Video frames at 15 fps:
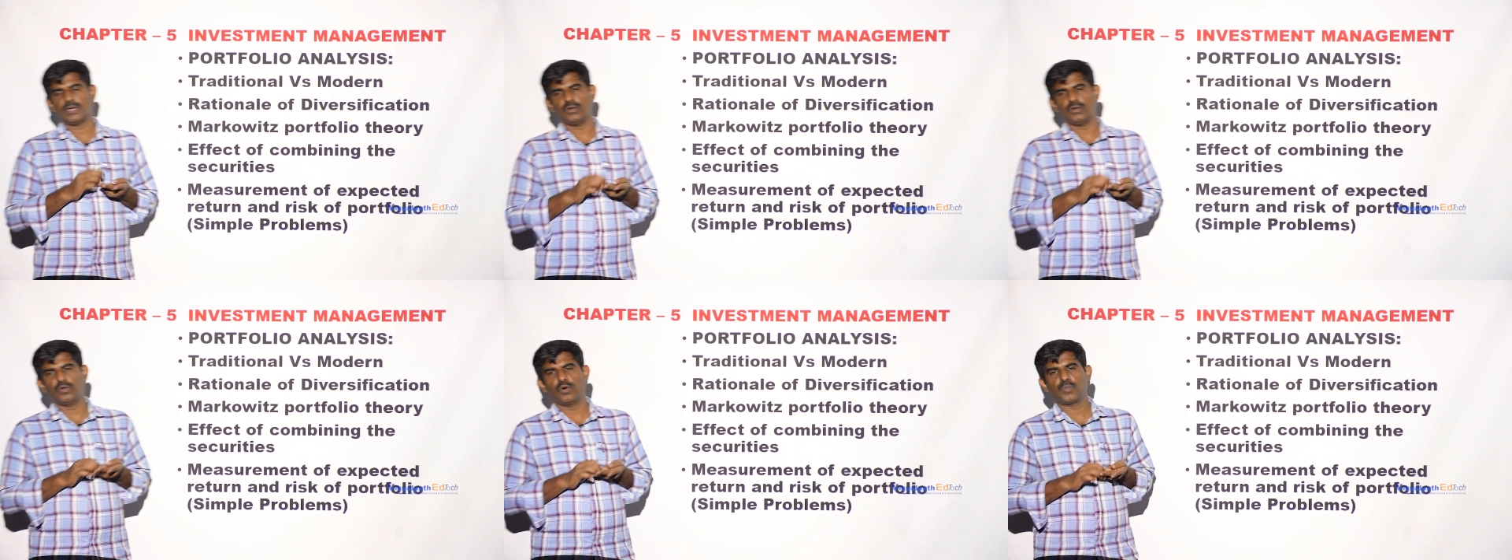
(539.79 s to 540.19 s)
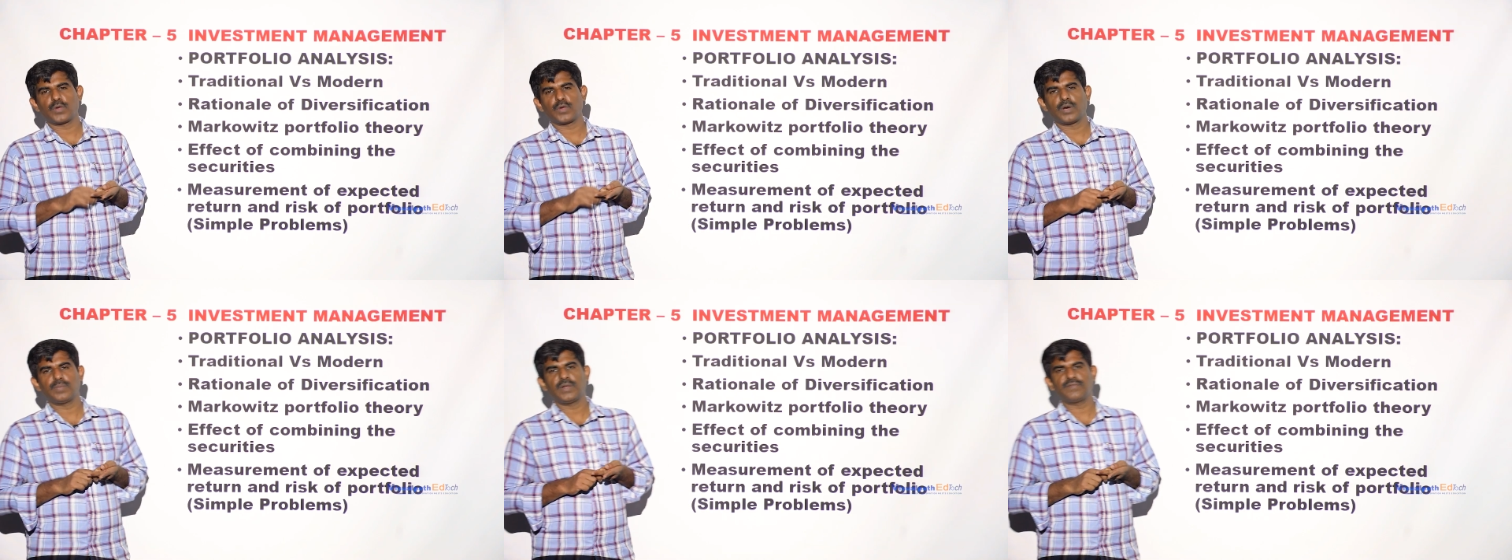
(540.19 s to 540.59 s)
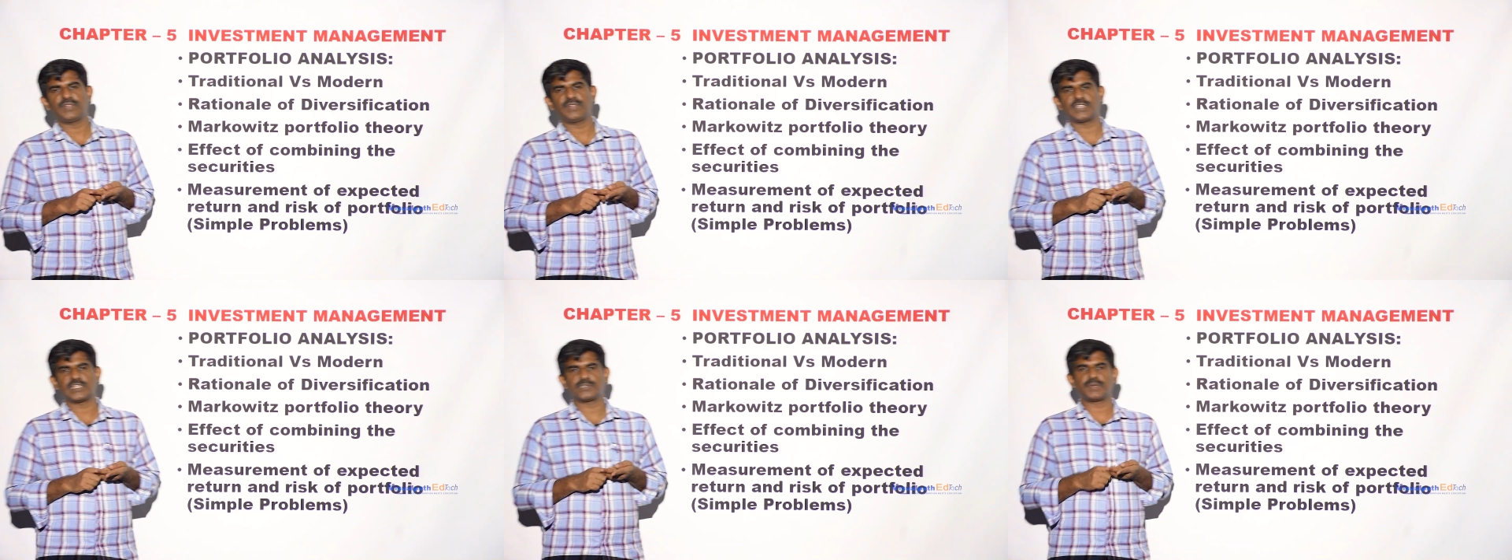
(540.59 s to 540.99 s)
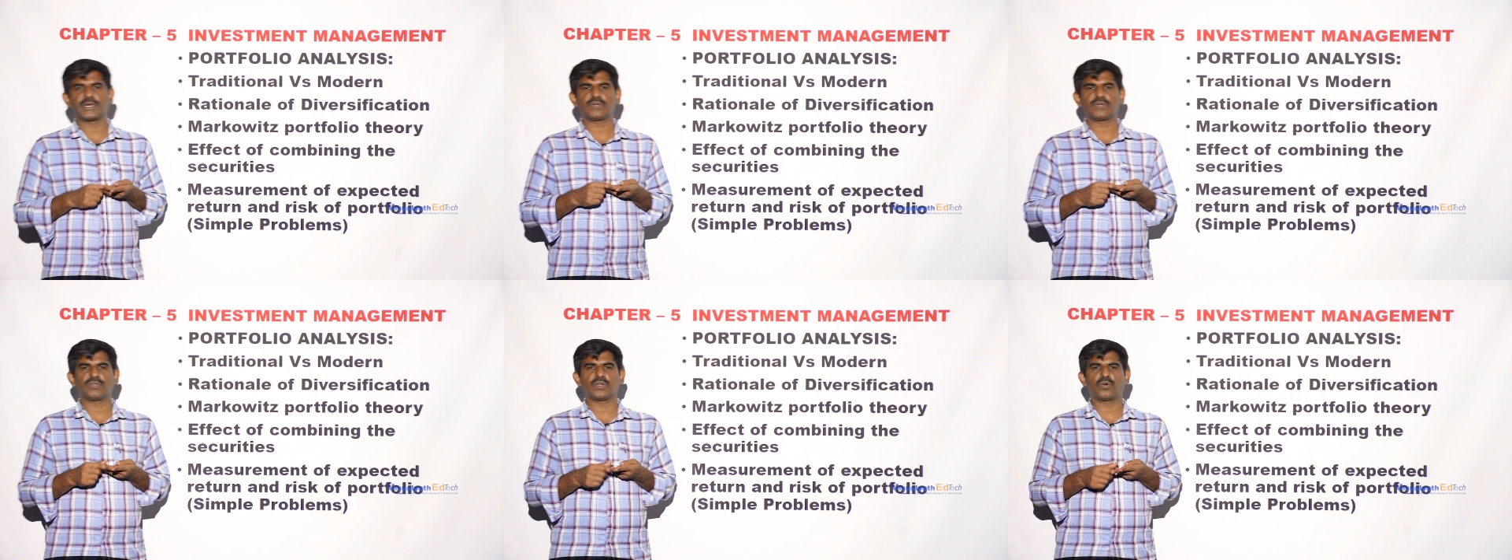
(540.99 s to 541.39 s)
no problem with
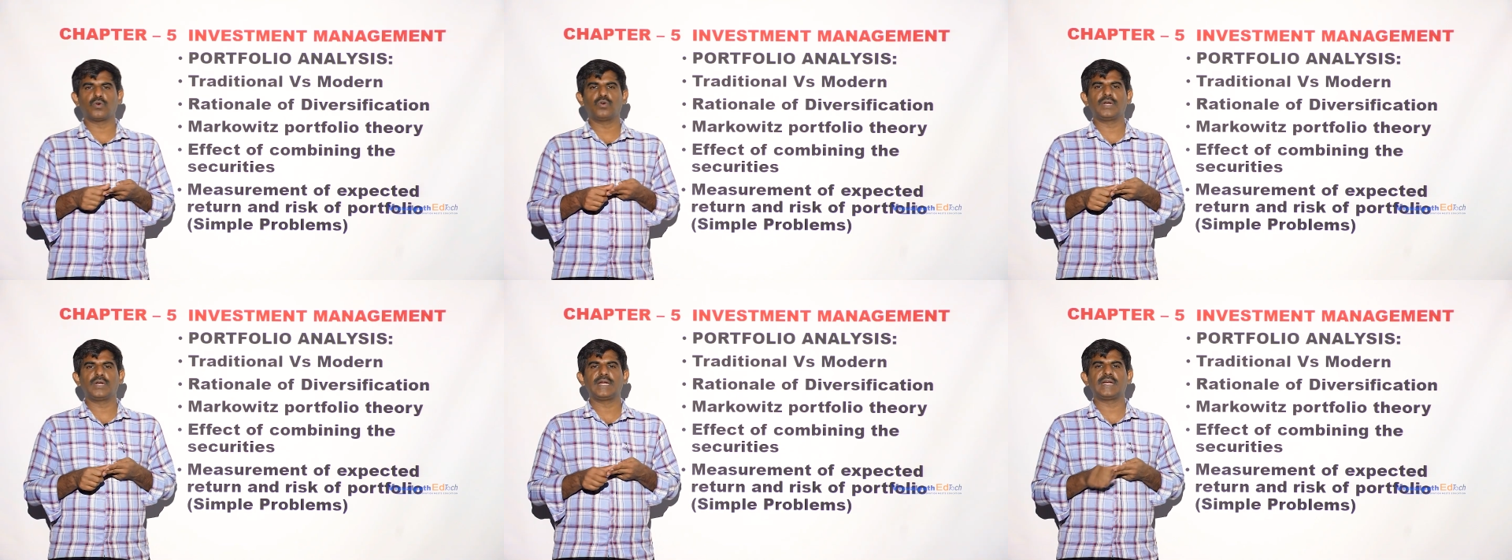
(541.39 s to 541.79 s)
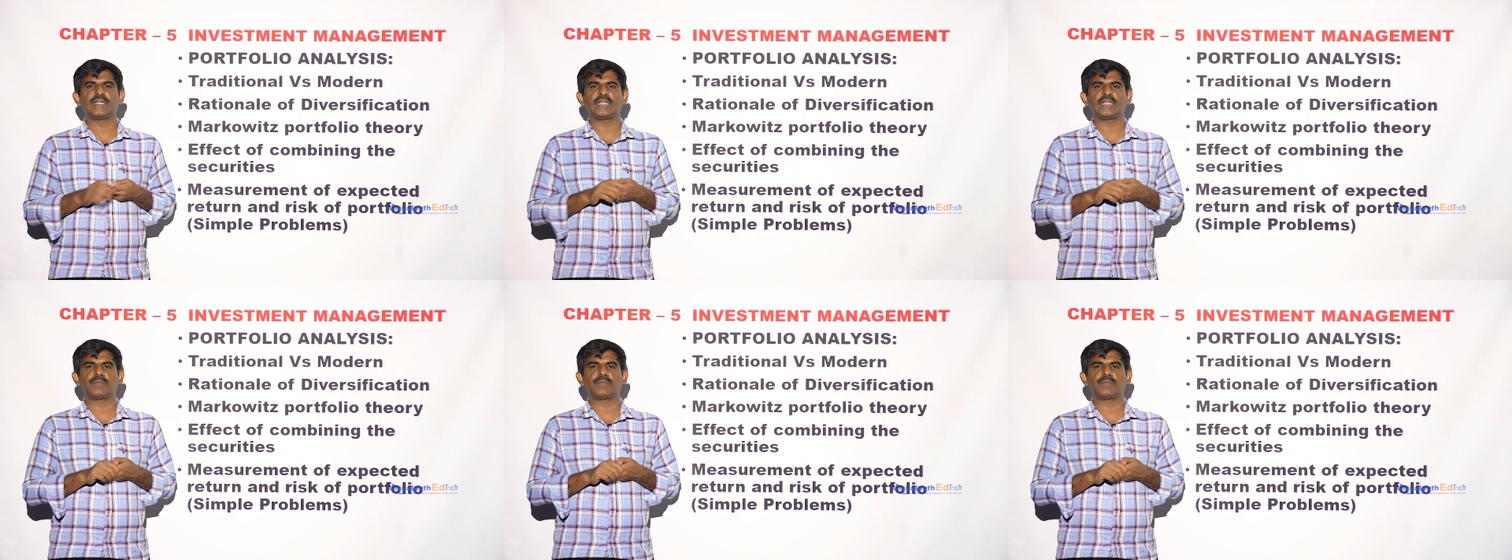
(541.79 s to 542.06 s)
respect to the gold and other